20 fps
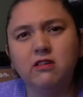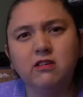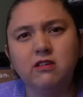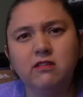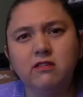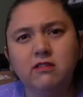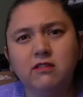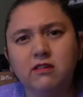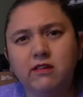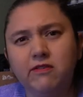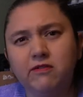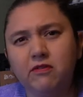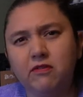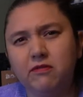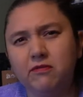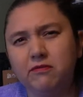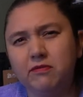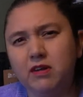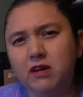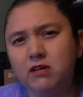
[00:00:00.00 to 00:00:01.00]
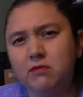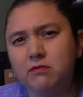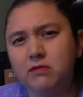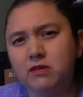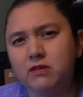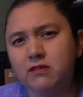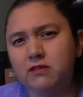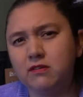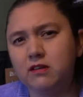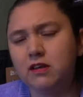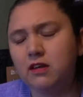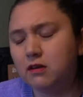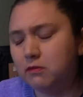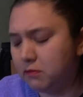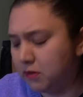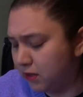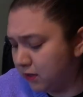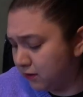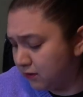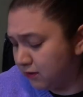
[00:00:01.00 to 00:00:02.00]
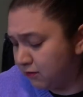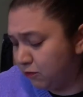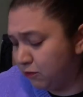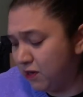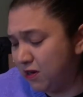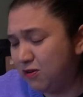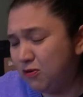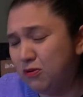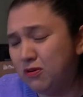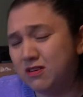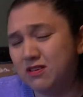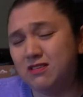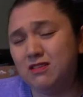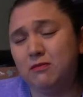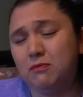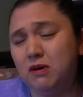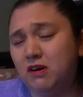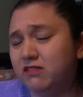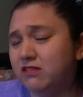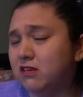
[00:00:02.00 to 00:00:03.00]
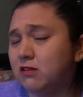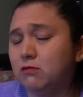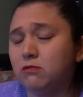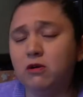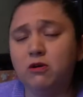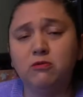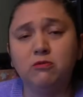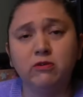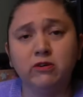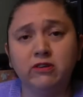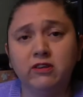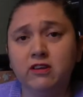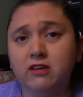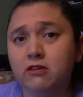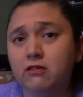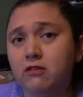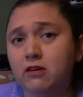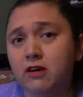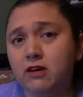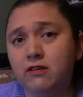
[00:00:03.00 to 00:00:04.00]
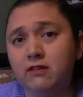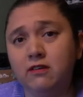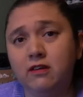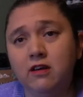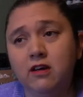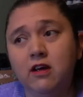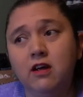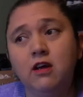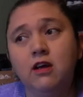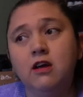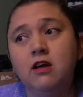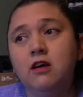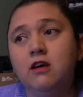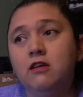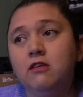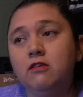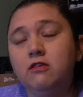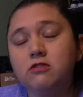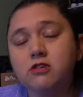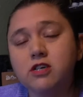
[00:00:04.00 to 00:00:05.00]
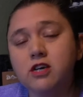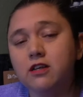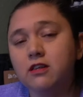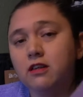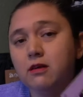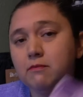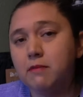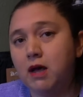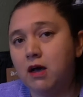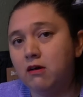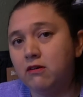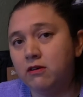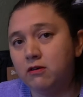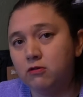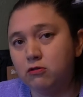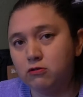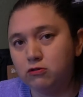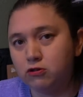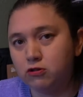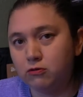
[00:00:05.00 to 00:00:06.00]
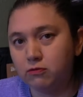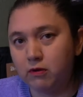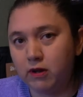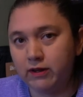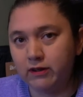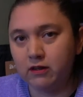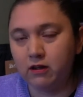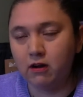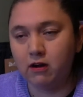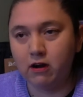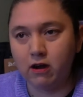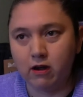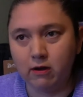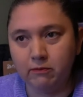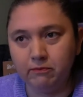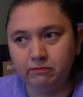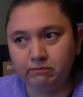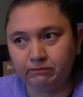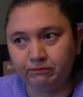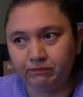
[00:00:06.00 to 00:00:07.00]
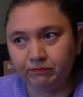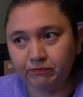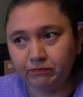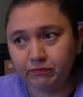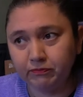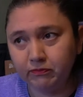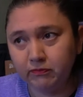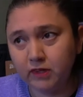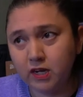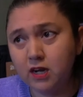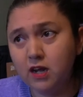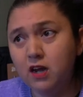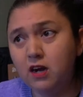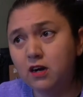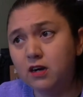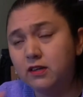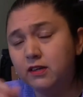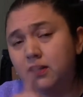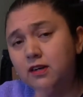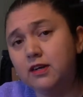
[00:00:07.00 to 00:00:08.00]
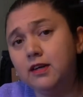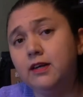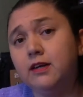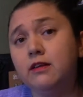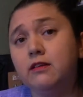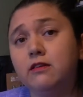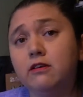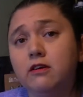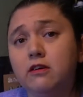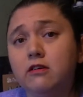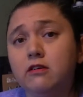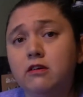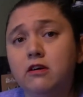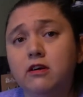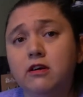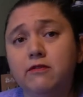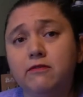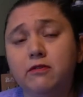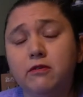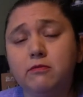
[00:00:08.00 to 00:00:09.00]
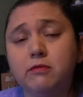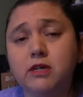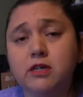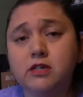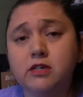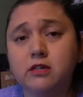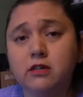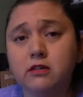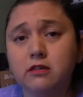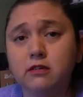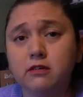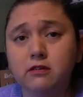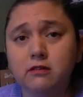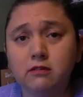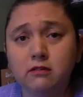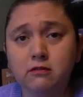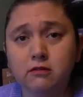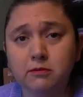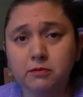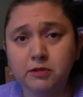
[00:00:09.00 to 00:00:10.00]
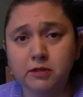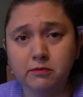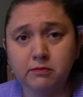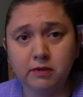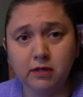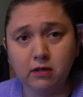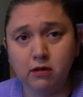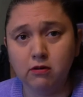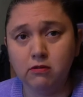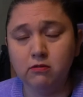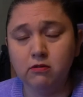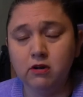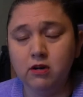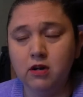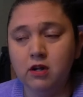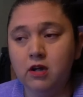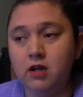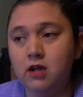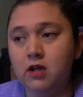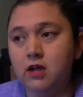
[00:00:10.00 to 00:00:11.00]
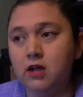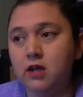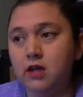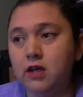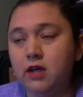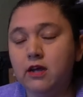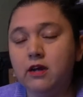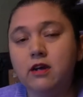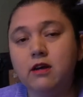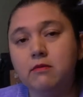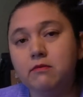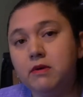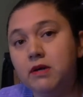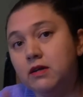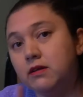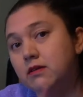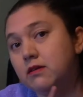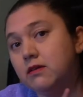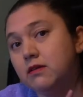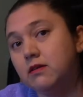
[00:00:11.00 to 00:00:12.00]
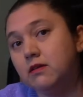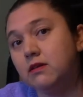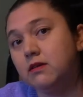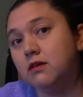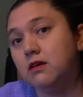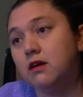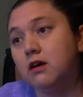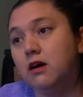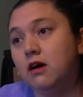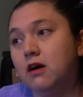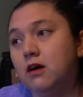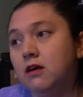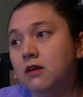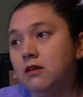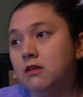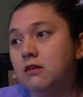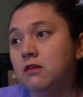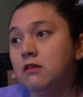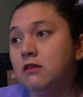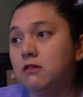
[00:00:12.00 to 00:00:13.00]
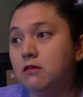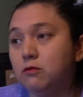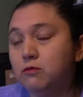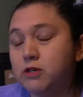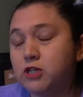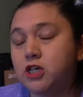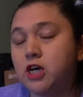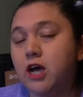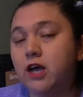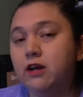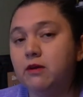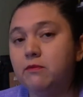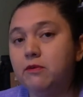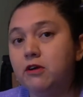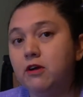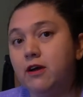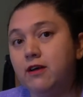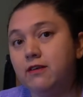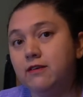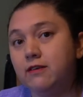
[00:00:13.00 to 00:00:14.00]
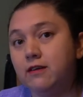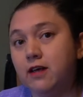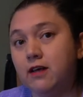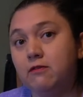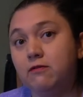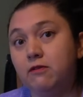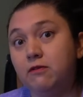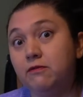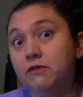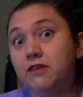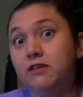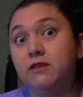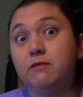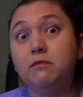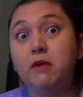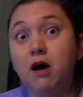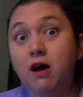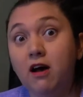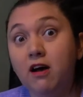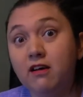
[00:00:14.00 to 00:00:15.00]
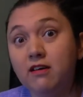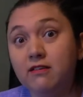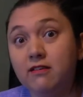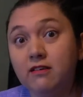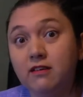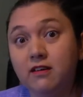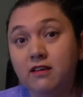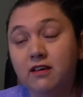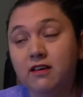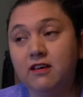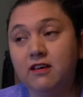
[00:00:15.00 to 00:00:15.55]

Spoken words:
if I'm not mistaken. But it's well, the box is well worth it, you guys. So check them out in cultureflight.com. I'm going to link their information in the description below. And comment on which item you guys like from this box.